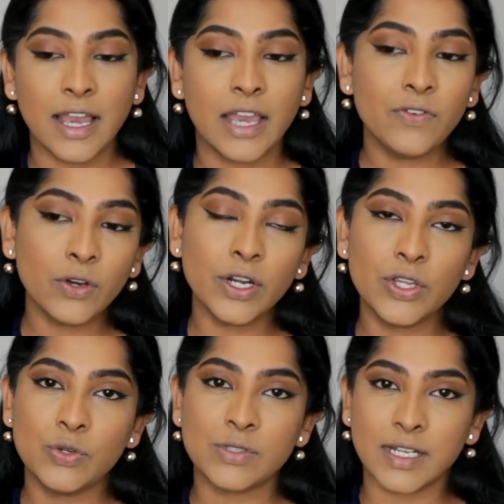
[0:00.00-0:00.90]
If you're going to
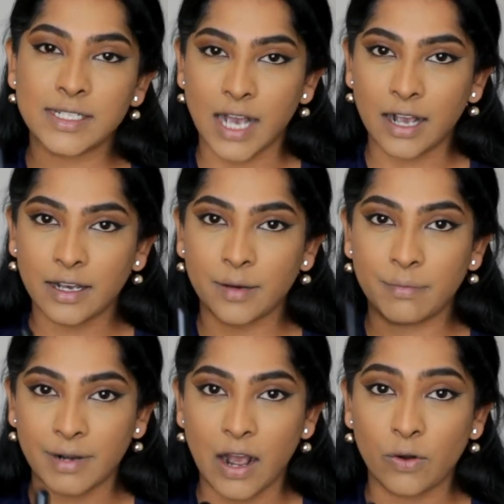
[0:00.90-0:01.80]
use a darker
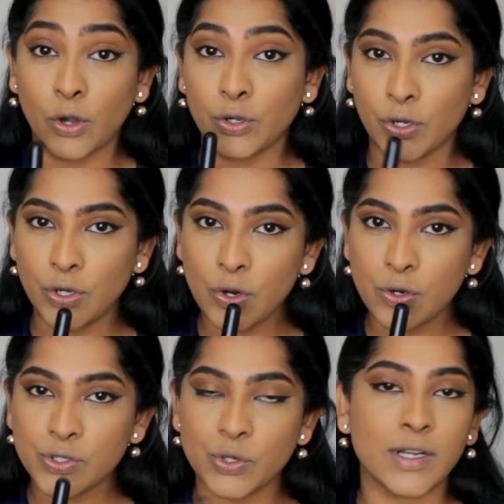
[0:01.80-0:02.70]
brown on your
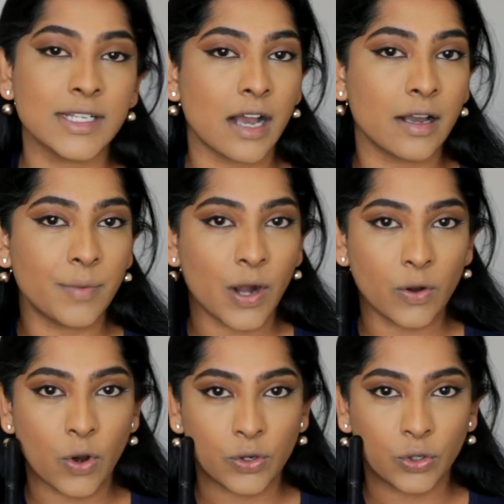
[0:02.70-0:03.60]
nose or a darker
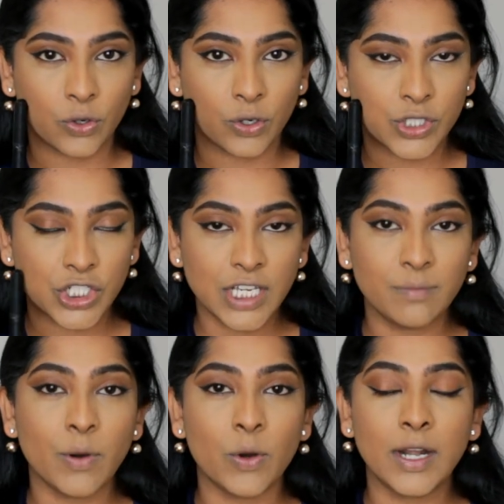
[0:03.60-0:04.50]
brown on your
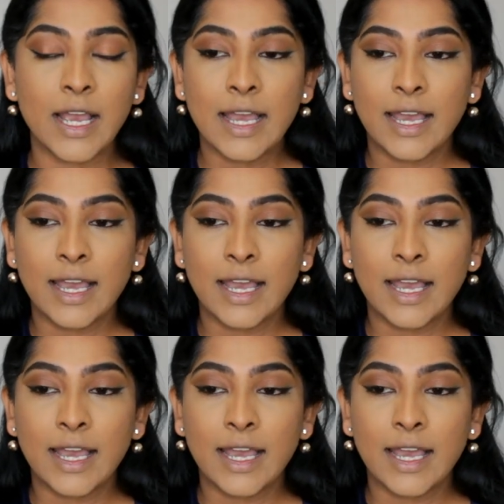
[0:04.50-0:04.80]
cheekbone,